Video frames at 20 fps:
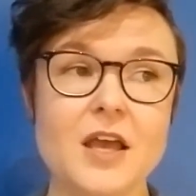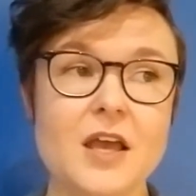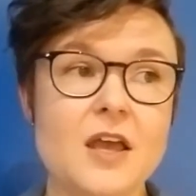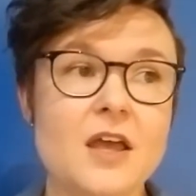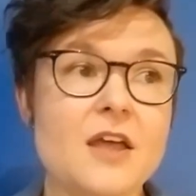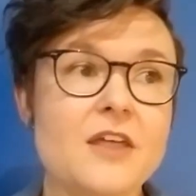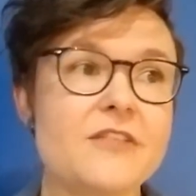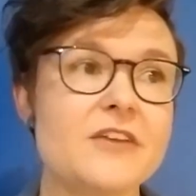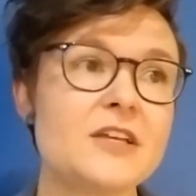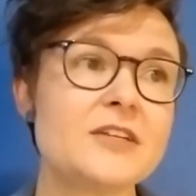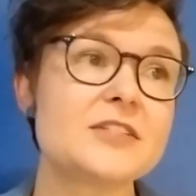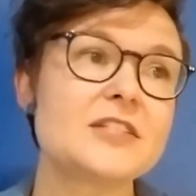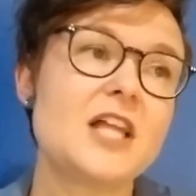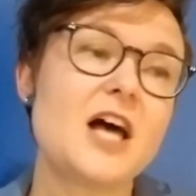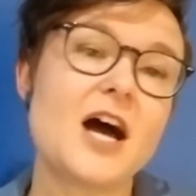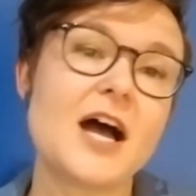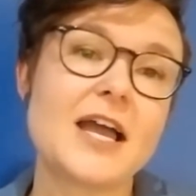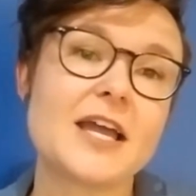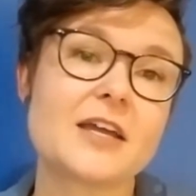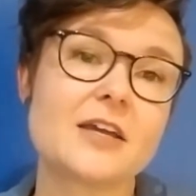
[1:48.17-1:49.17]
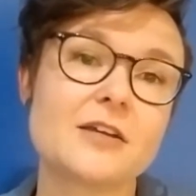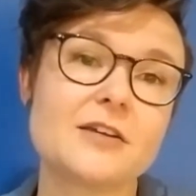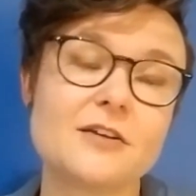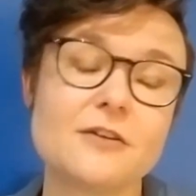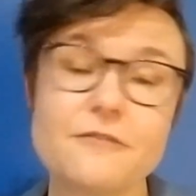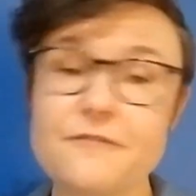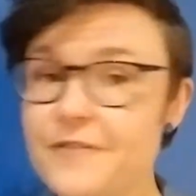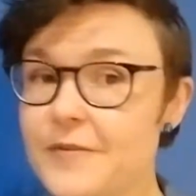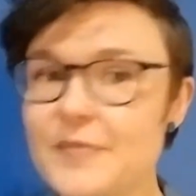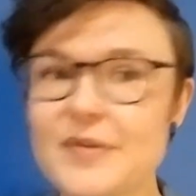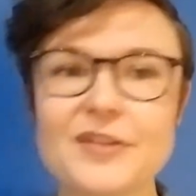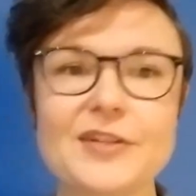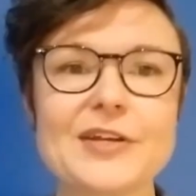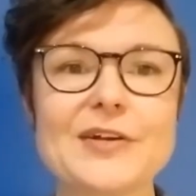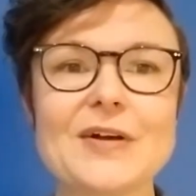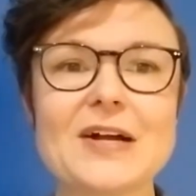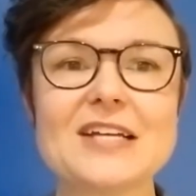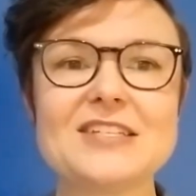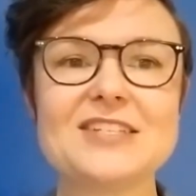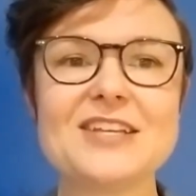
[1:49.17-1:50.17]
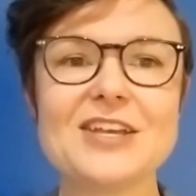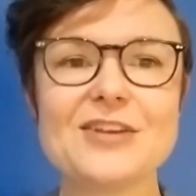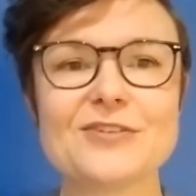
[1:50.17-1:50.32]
Things like familiarising